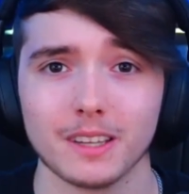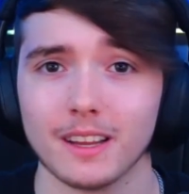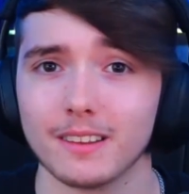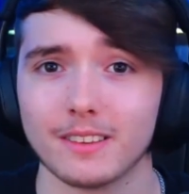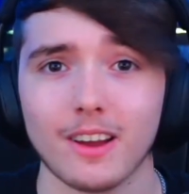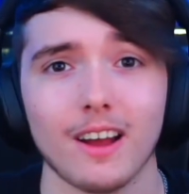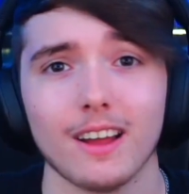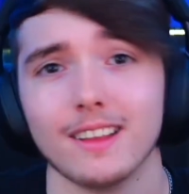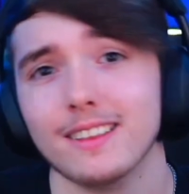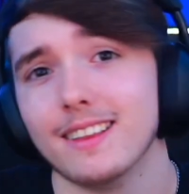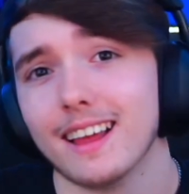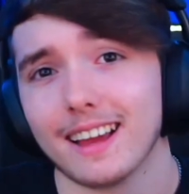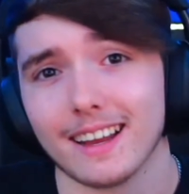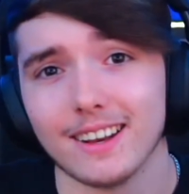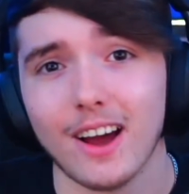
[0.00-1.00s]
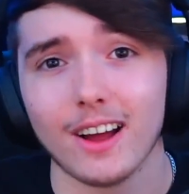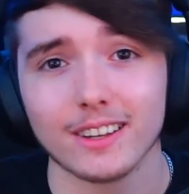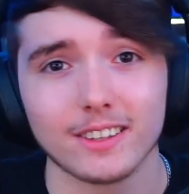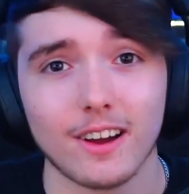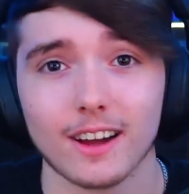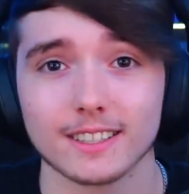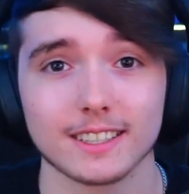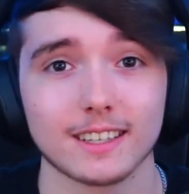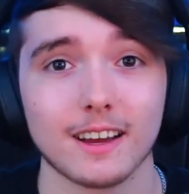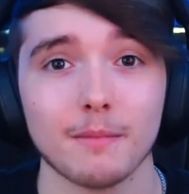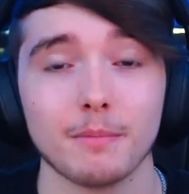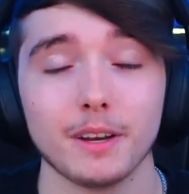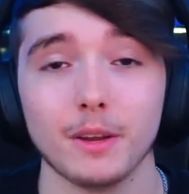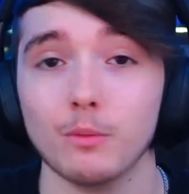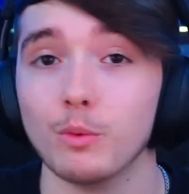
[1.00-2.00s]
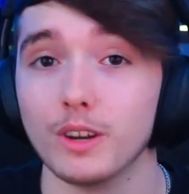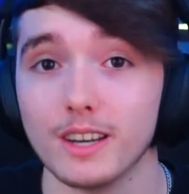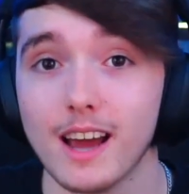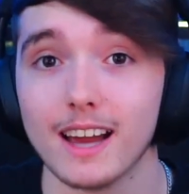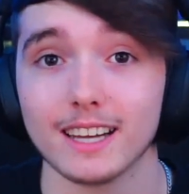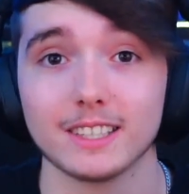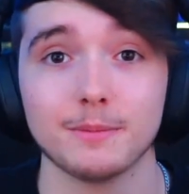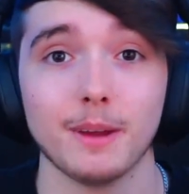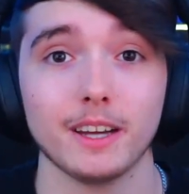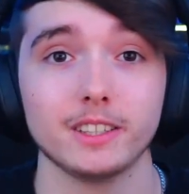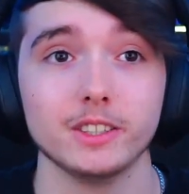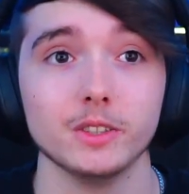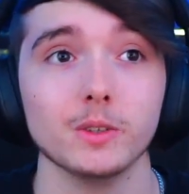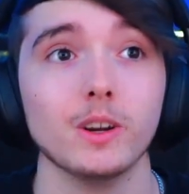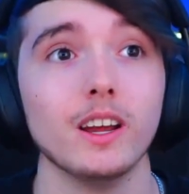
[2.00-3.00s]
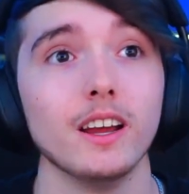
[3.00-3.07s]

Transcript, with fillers: A like a non-toxic company would not expect you